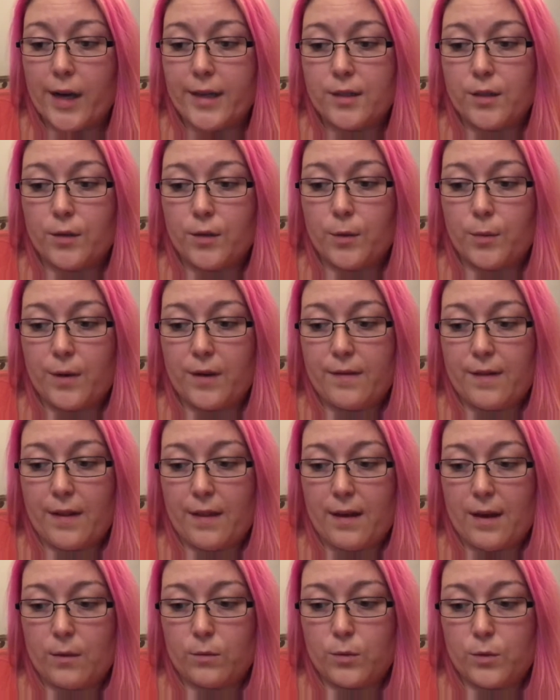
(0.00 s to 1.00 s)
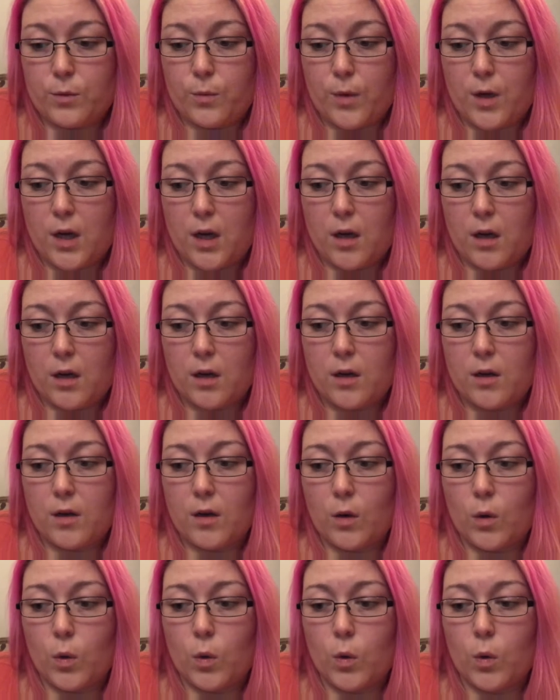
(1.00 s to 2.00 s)
I don't know whether that would
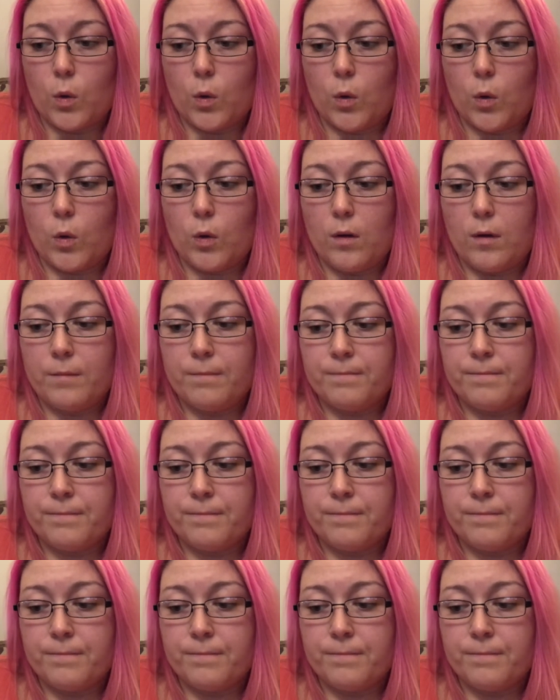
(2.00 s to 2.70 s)
work, or